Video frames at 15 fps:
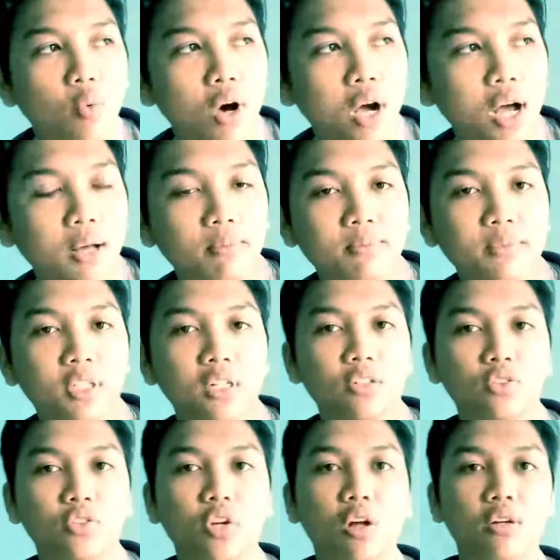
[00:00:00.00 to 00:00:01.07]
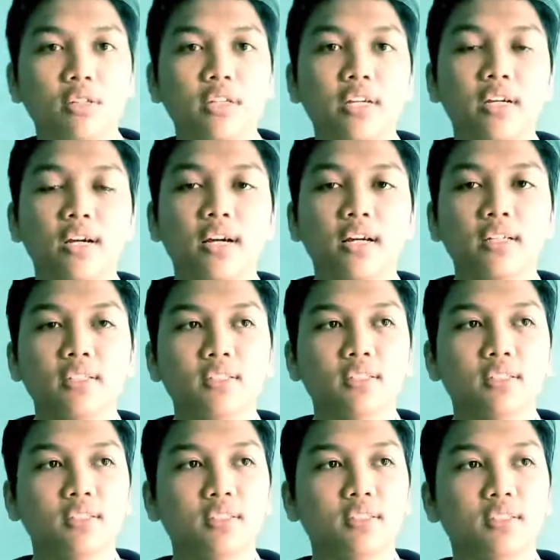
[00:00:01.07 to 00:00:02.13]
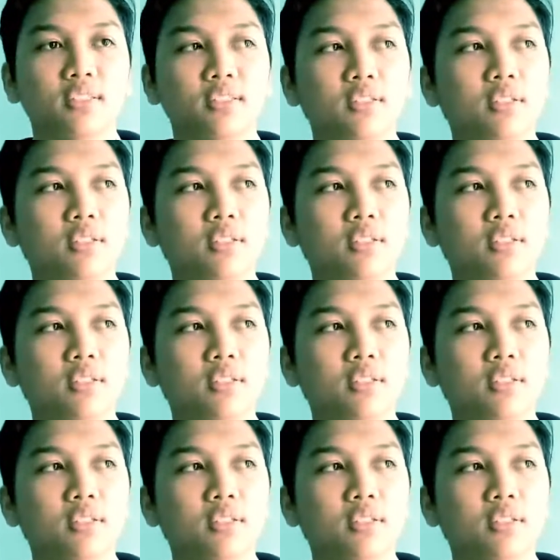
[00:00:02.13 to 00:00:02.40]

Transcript: I'm gonna talk here is